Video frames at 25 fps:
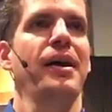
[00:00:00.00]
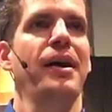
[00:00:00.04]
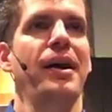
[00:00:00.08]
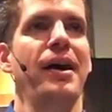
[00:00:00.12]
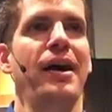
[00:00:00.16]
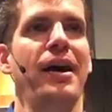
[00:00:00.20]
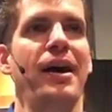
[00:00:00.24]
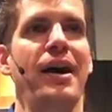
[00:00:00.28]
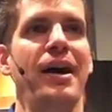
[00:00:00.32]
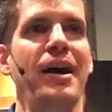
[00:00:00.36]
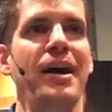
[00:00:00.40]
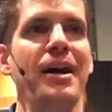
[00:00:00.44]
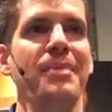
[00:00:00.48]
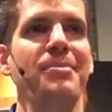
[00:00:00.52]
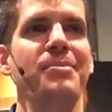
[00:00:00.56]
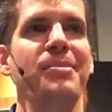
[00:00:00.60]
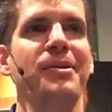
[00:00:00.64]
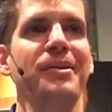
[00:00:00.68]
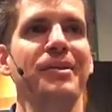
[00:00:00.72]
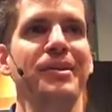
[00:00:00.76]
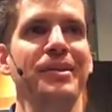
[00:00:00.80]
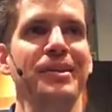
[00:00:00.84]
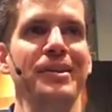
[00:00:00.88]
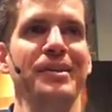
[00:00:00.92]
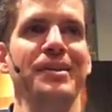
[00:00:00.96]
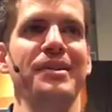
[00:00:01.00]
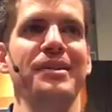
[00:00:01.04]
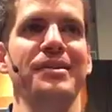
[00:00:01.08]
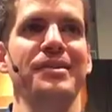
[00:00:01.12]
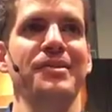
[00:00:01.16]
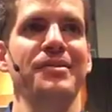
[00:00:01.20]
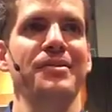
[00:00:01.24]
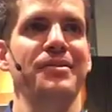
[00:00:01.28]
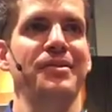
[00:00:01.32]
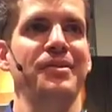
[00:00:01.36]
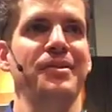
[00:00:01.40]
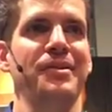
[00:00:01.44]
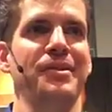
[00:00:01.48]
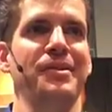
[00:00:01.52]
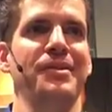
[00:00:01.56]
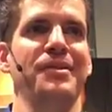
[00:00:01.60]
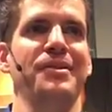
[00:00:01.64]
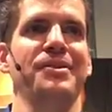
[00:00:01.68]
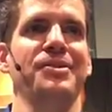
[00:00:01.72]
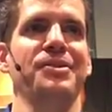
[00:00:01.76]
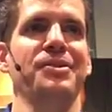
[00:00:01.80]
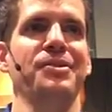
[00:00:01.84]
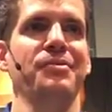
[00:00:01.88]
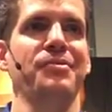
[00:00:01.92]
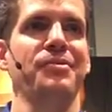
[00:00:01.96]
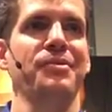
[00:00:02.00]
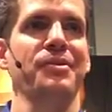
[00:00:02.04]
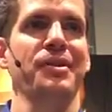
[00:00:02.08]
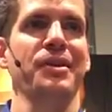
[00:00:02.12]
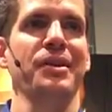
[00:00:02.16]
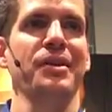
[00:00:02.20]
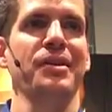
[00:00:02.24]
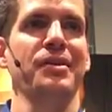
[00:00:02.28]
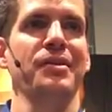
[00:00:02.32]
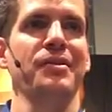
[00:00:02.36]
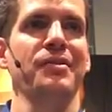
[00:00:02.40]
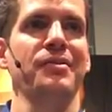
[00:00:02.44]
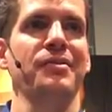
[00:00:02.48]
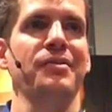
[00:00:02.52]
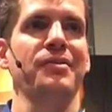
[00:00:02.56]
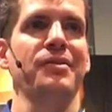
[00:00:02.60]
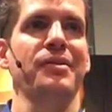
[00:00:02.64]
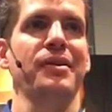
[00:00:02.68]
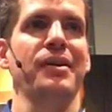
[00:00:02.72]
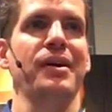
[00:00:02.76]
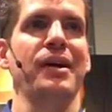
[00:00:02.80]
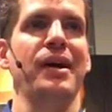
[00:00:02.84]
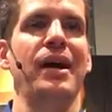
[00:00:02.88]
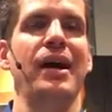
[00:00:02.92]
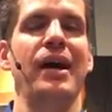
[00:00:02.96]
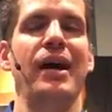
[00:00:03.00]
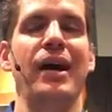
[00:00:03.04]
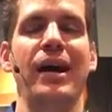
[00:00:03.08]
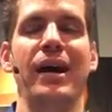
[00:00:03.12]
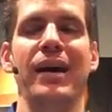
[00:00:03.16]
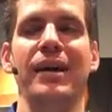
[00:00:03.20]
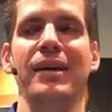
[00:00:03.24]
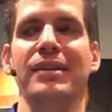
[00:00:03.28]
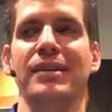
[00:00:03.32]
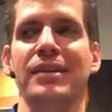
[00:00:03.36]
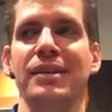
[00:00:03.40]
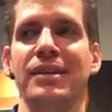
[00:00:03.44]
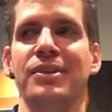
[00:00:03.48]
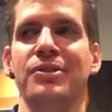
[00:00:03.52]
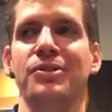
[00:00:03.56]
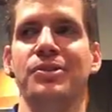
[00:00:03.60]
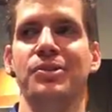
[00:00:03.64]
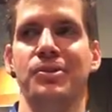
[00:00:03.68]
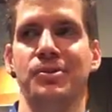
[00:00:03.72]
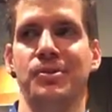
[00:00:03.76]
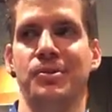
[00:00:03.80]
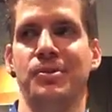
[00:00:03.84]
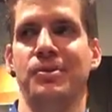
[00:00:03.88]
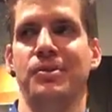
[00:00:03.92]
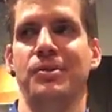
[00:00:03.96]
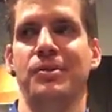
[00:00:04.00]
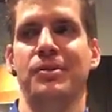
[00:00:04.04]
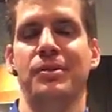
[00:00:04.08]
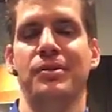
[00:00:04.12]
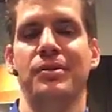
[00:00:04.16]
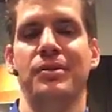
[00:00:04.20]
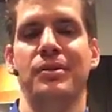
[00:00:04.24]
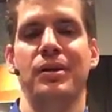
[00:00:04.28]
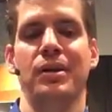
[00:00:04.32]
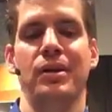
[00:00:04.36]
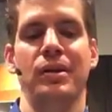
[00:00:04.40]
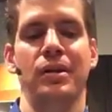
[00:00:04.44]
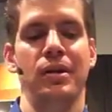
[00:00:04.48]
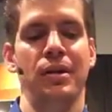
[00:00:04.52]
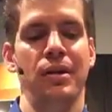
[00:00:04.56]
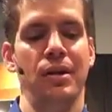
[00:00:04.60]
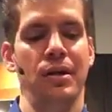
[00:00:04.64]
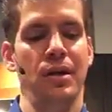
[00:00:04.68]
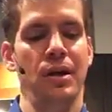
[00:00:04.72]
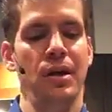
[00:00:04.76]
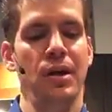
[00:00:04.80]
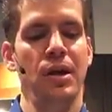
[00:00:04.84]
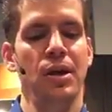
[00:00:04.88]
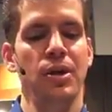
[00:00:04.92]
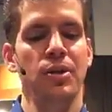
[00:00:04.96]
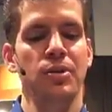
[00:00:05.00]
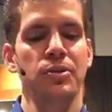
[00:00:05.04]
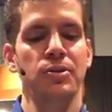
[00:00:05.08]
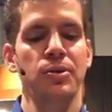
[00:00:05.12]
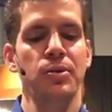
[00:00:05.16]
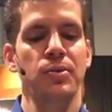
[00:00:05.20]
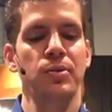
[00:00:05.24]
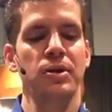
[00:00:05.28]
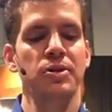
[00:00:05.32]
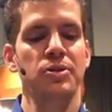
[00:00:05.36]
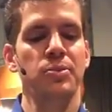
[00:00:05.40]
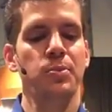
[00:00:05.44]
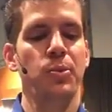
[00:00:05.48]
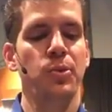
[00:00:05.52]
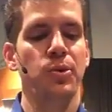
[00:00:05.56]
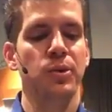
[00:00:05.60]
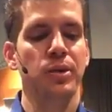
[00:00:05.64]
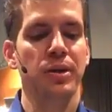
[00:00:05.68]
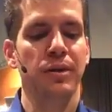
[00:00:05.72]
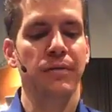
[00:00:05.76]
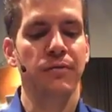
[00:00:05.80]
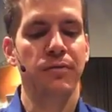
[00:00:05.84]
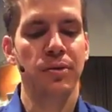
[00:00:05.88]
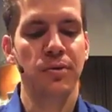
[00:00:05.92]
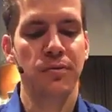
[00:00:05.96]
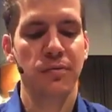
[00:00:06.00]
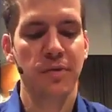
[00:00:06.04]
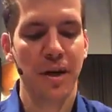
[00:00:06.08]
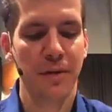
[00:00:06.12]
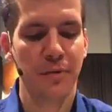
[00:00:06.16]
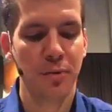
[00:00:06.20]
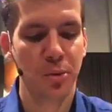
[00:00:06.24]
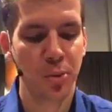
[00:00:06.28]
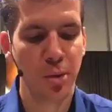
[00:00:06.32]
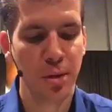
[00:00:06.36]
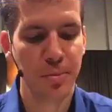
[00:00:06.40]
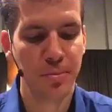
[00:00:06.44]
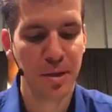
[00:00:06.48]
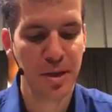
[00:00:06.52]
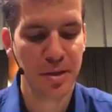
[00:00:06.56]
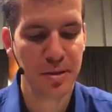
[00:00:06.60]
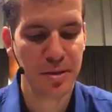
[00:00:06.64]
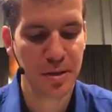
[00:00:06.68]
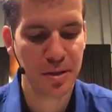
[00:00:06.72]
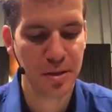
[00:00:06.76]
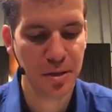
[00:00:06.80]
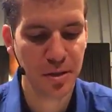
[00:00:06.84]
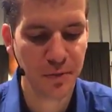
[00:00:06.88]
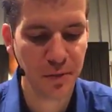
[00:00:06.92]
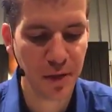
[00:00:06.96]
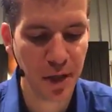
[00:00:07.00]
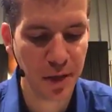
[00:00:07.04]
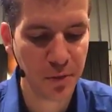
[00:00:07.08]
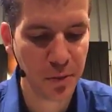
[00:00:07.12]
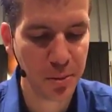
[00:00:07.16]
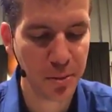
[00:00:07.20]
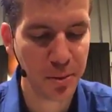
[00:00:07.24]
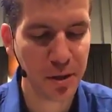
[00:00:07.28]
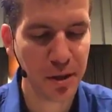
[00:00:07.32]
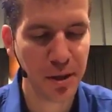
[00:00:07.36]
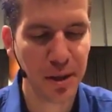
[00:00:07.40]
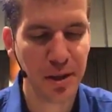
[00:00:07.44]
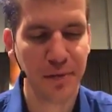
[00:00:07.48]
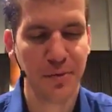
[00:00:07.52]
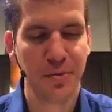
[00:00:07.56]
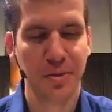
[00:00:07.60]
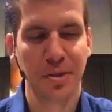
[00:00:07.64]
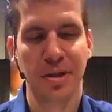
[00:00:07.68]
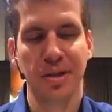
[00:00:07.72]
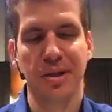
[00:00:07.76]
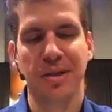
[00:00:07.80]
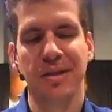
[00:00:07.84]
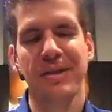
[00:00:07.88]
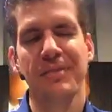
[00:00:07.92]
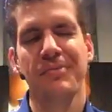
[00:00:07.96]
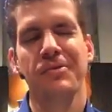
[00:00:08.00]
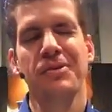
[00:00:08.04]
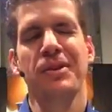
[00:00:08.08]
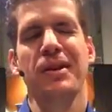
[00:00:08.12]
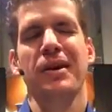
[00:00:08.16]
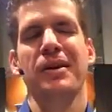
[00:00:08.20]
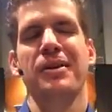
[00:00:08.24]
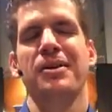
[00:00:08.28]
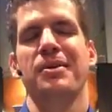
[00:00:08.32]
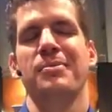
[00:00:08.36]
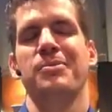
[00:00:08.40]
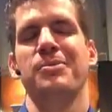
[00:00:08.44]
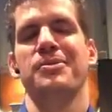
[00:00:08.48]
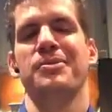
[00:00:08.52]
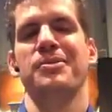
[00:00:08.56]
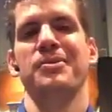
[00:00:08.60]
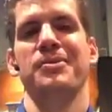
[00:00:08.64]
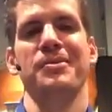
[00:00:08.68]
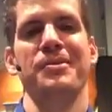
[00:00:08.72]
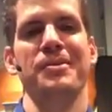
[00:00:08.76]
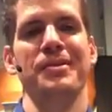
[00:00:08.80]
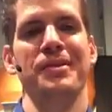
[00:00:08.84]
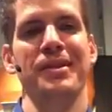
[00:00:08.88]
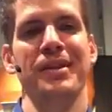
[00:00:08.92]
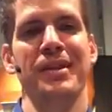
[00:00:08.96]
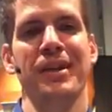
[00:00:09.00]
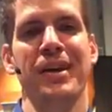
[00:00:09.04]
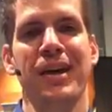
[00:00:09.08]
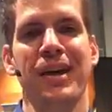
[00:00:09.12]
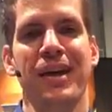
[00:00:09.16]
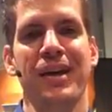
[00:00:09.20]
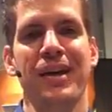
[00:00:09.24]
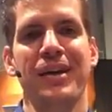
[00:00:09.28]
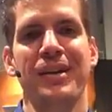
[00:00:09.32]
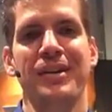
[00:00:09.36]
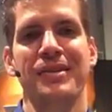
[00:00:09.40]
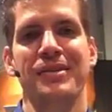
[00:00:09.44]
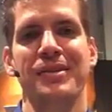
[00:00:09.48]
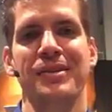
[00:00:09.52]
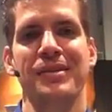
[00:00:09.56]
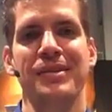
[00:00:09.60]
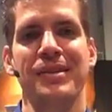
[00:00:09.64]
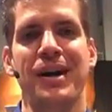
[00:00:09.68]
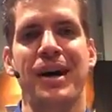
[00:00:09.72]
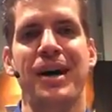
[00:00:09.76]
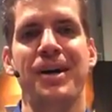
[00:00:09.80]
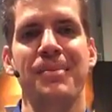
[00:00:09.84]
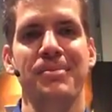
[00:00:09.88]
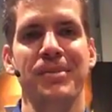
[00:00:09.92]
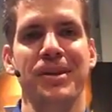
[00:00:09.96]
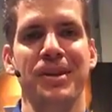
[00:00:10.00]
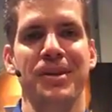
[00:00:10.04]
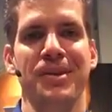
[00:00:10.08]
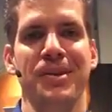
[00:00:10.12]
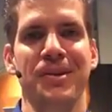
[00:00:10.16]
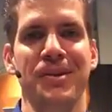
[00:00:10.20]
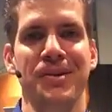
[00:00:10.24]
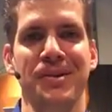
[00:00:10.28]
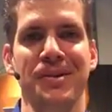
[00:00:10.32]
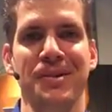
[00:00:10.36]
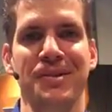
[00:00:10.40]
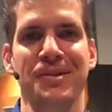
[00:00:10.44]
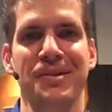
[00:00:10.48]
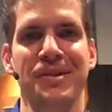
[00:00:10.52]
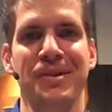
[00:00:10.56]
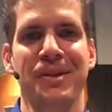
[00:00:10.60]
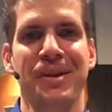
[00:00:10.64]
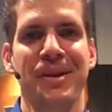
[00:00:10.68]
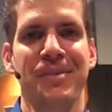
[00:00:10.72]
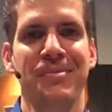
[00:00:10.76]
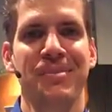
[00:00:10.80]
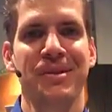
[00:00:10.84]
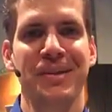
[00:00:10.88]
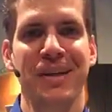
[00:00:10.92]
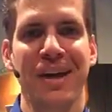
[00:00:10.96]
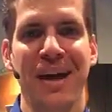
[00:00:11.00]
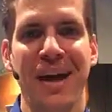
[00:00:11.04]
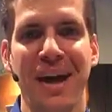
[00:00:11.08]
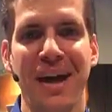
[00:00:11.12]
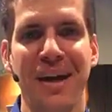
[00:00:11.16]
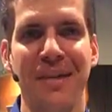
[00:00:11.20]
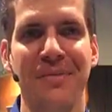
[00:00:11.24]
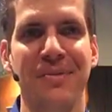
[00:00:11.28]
I believe you forgive. I need you. Okay? So this morning, if you've never repented, you've never believed, we're going to give you that opportunity to not be cursed, but to have